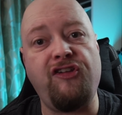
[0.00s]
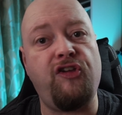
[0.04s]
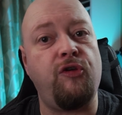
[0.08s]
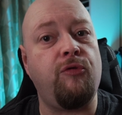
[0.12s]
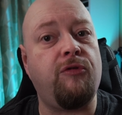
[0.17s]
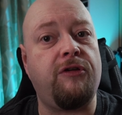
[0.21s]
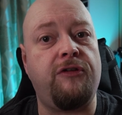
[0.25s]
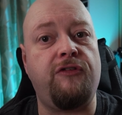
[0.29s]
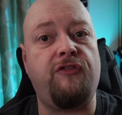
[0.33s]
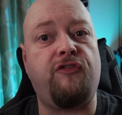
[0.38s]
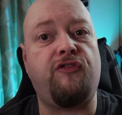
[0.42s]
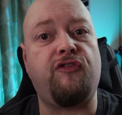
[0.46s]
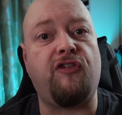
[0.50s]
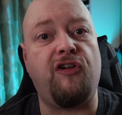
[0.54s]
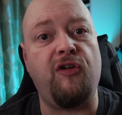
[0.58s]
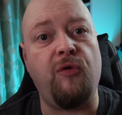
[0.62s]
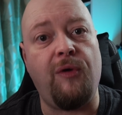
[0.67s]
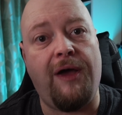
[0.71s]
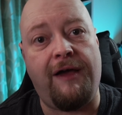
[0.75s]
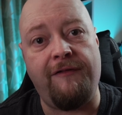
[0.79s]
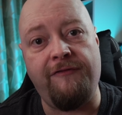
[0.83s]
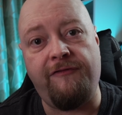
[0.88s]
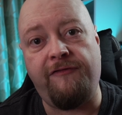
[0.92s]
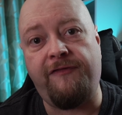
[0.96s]
you can screw
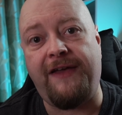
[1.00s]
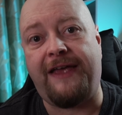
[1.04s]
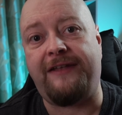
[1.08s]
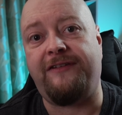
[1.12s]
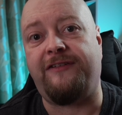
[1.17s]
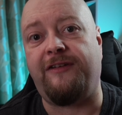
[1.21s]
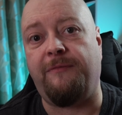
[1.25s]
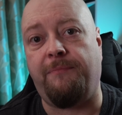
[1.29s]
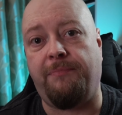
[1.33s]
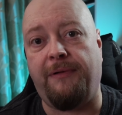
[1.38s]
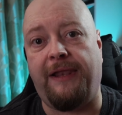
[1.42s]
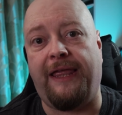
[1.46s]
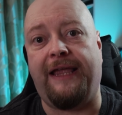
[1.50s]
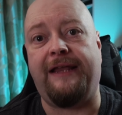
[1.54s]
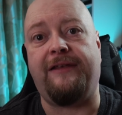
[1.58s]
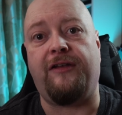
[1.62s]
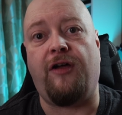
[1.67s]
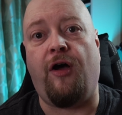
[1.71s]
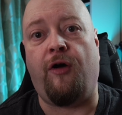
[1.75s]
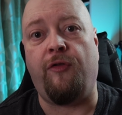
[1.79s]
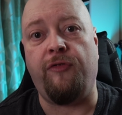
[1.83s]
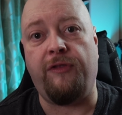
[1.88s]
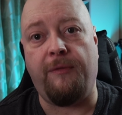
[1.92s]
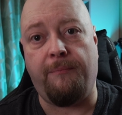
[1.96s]
a VESA plate
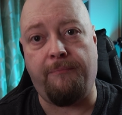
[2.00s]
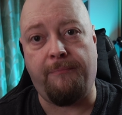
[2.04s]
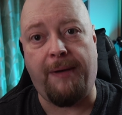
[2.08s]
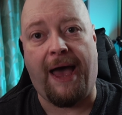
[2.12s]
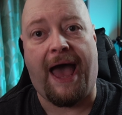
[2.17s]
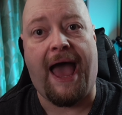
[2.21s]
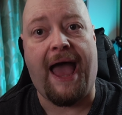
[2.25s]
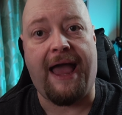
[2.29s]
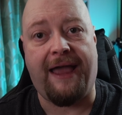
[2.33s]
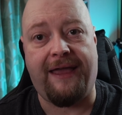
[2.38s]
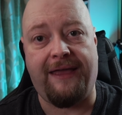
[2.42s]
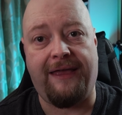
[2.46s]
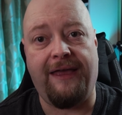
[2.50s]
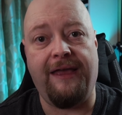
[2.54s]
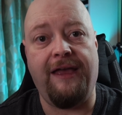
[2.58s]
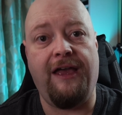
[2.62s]
on the back,